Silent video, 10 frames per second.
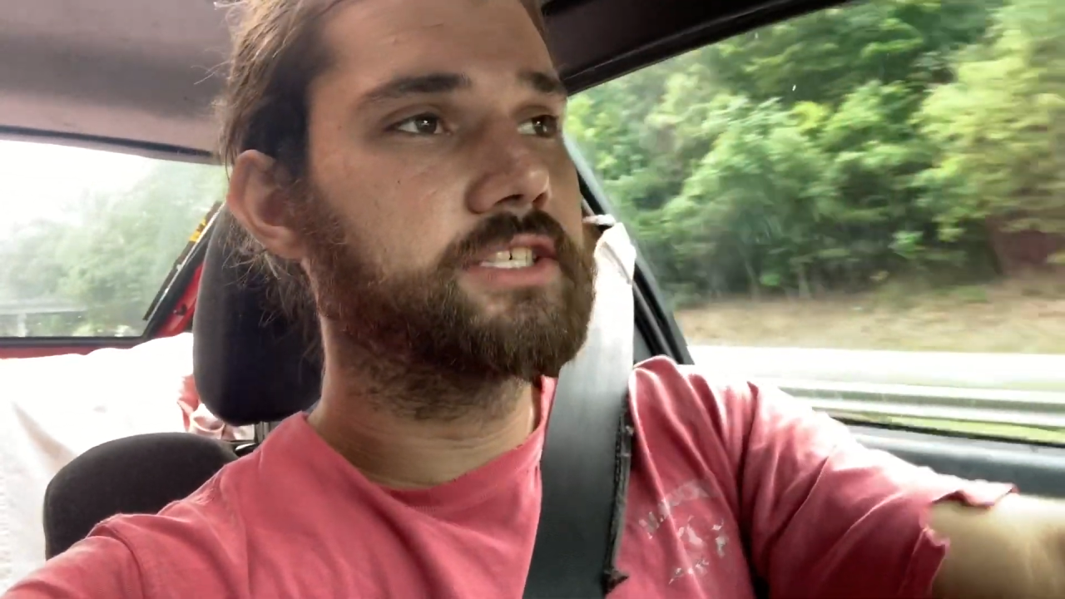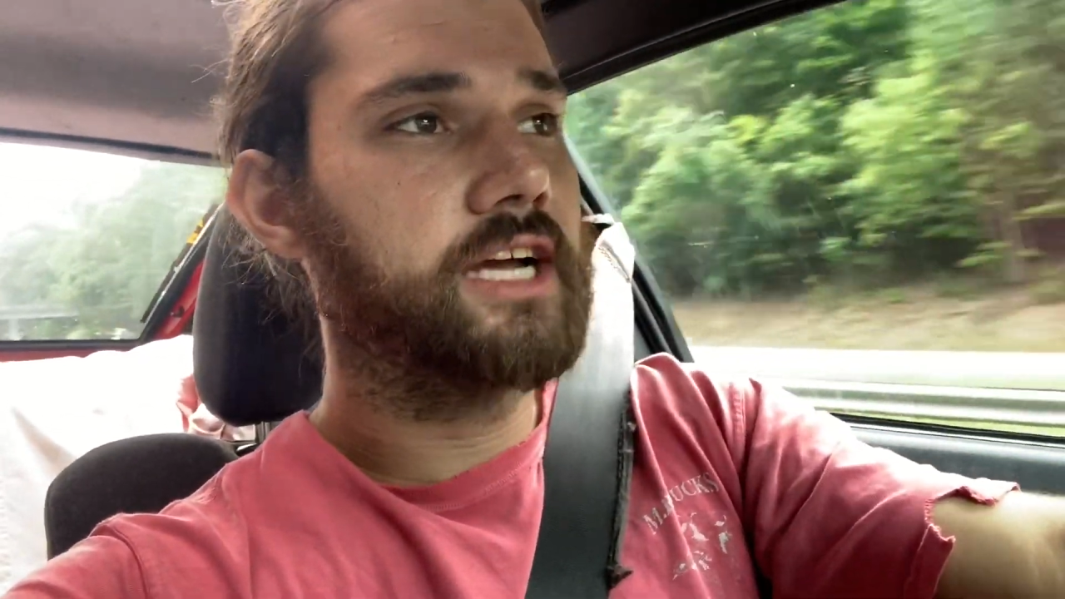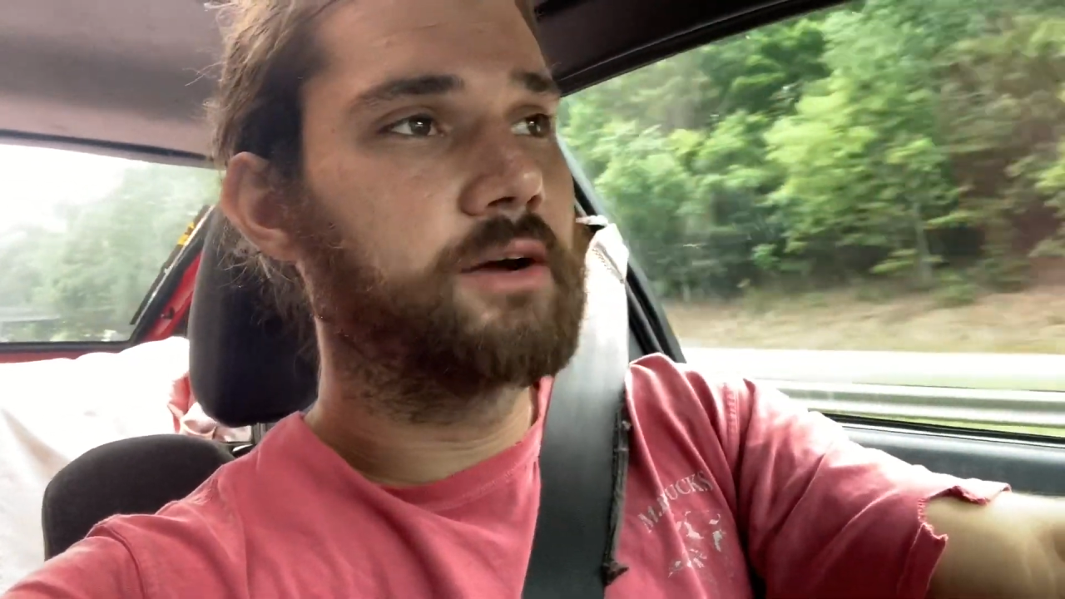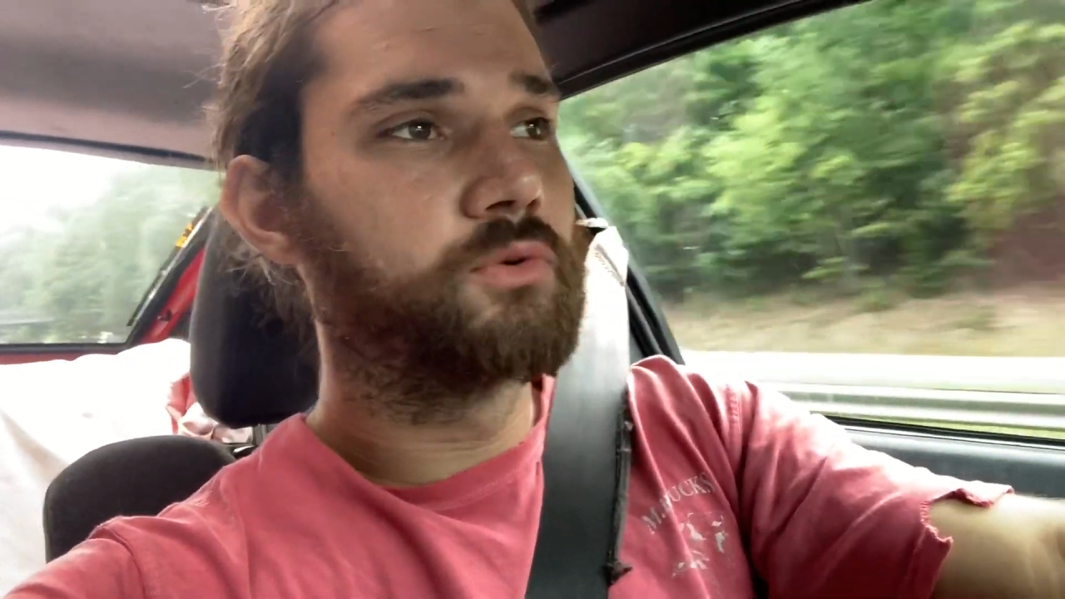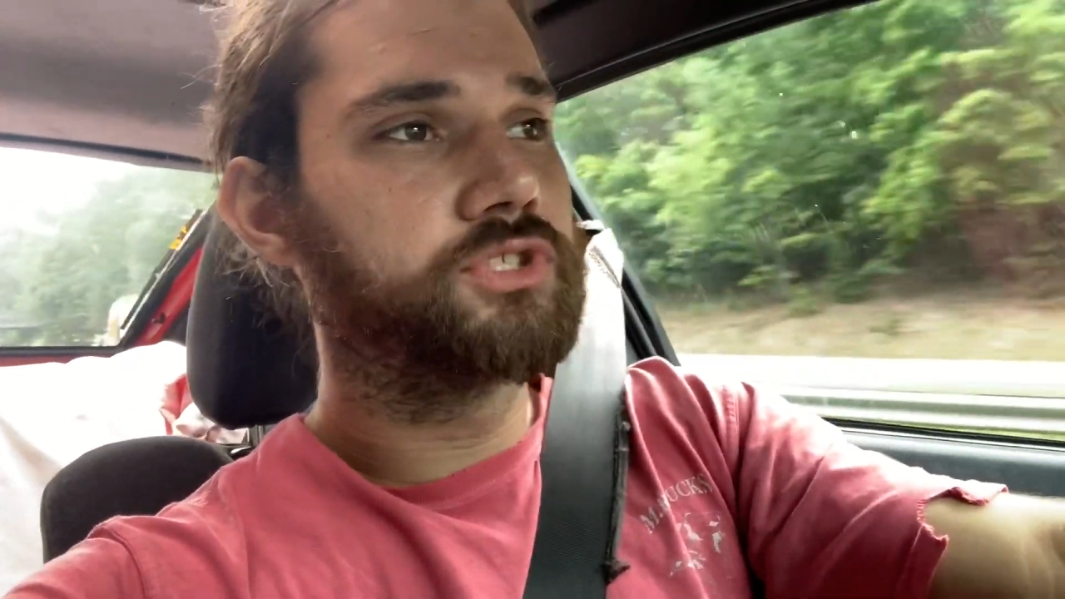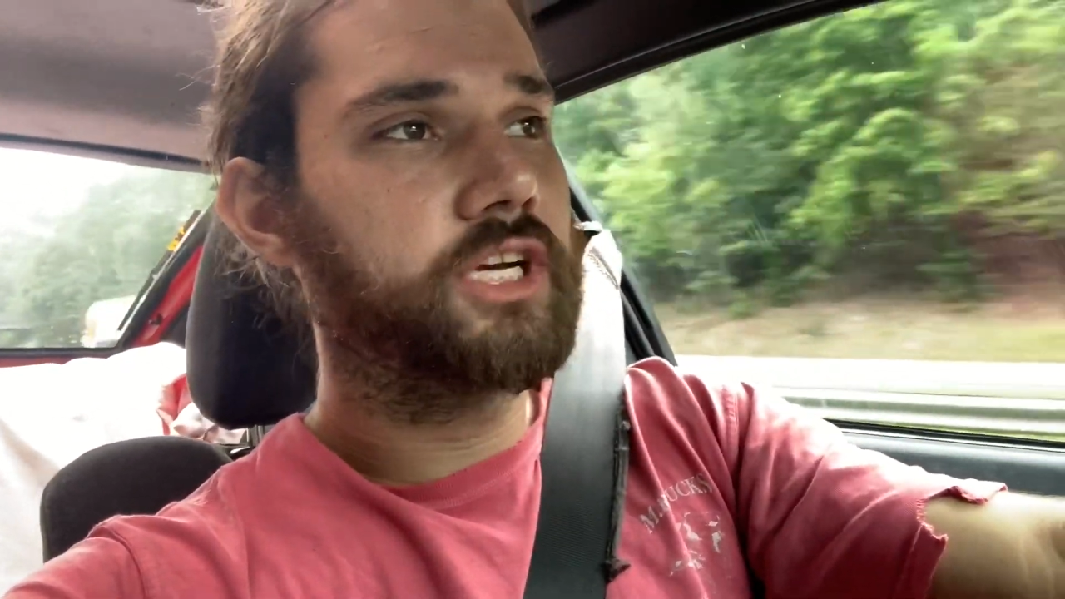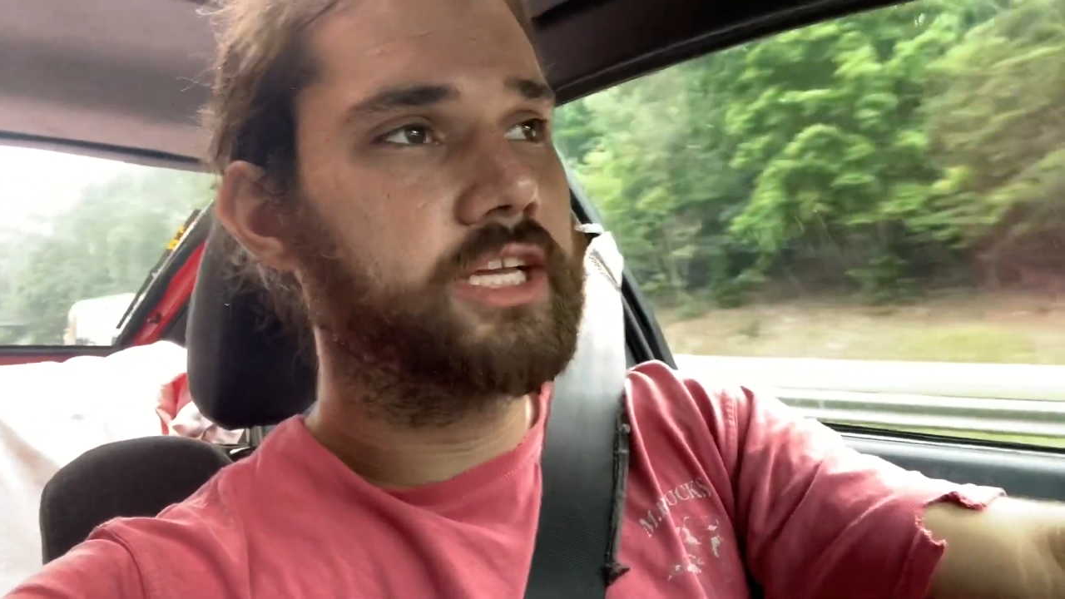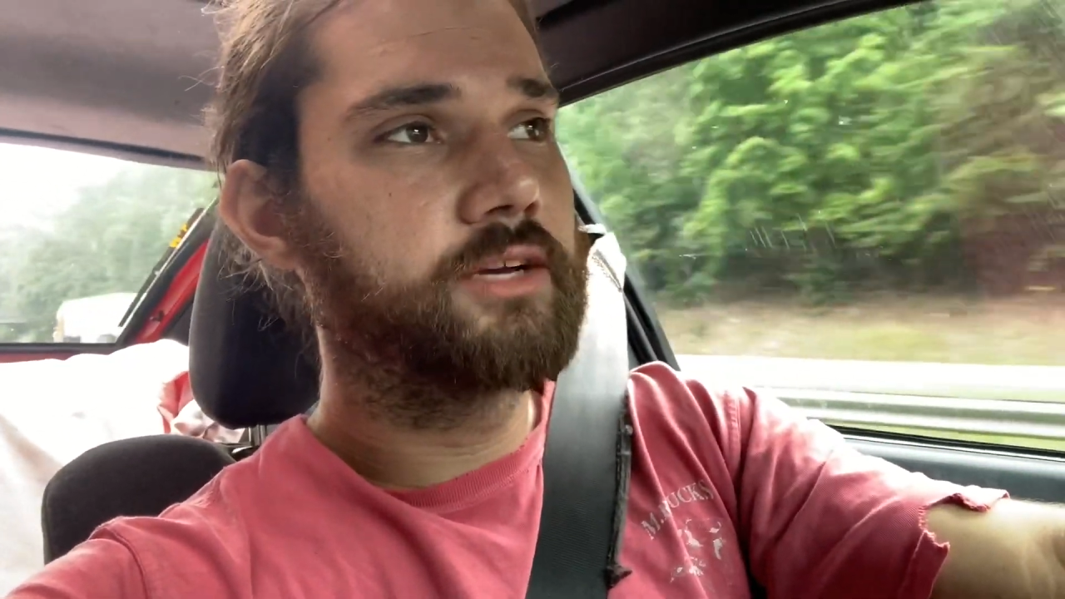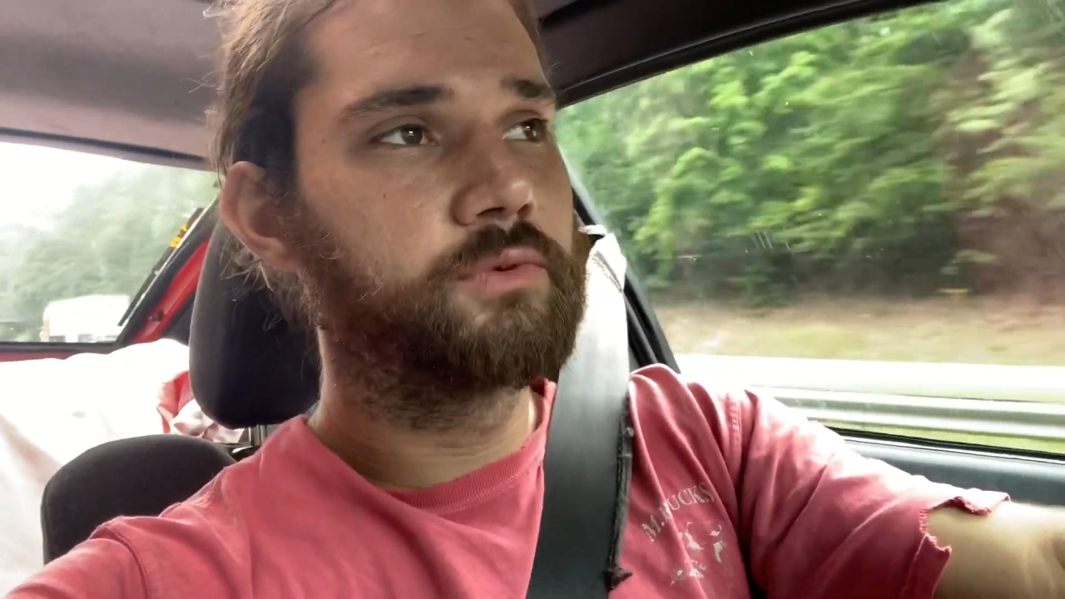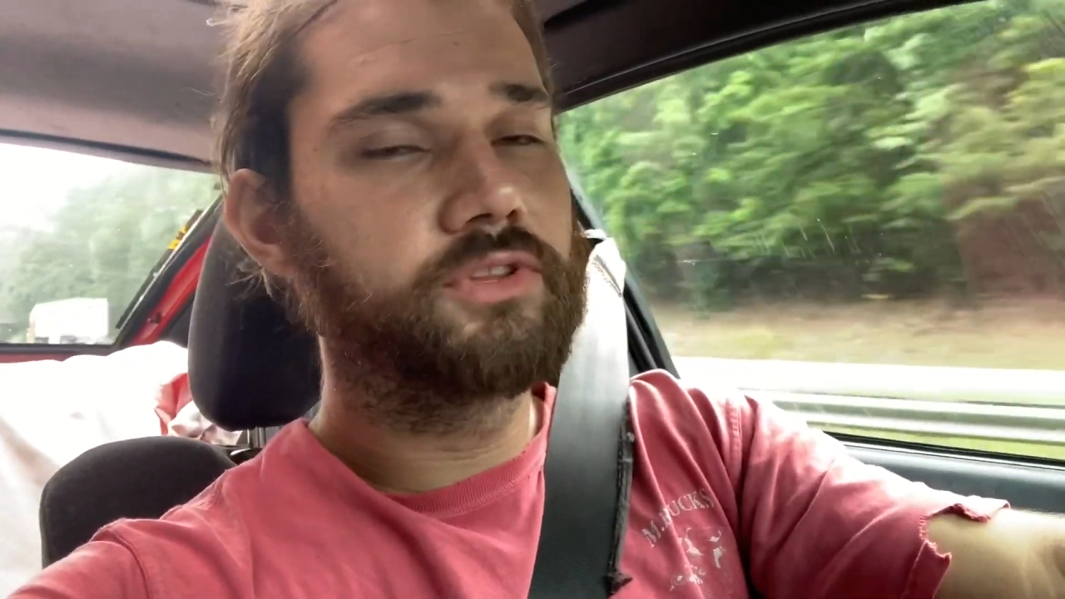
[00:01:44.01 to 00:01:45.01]
I will check
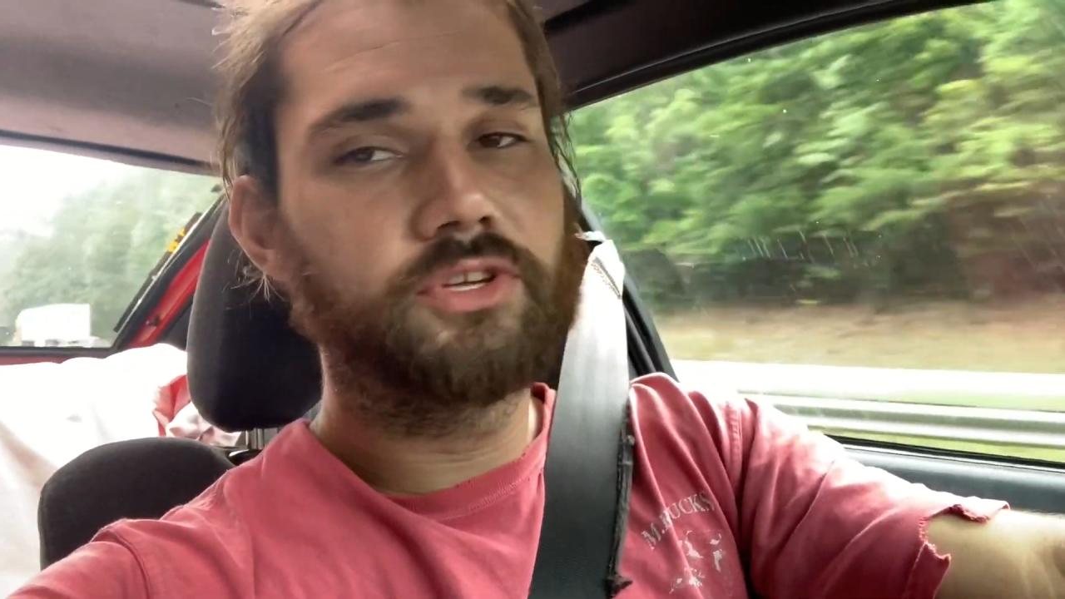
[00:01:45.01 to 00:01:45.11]
in with